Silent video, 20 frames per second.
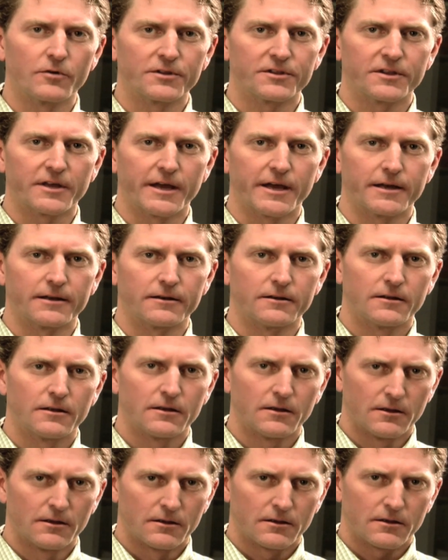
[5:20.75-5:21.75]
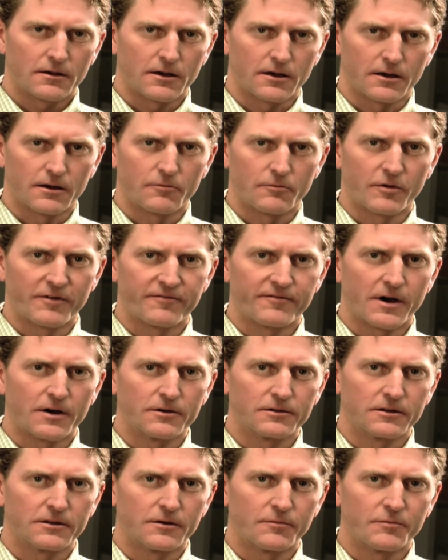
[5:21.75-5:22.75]
with that, um, we
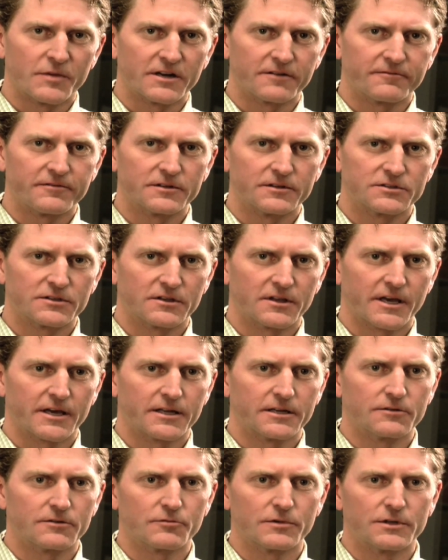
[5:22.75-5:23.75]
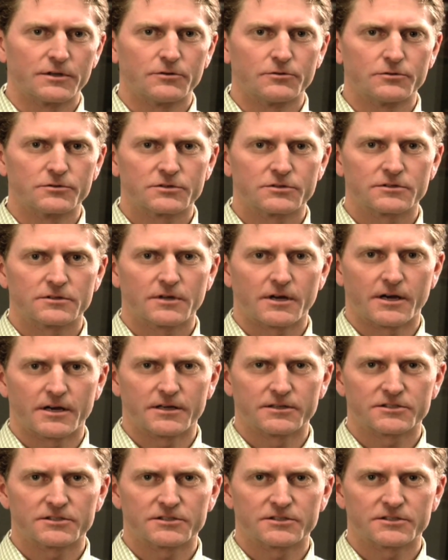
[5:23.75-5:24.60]
found the benefits of that in reduced uh,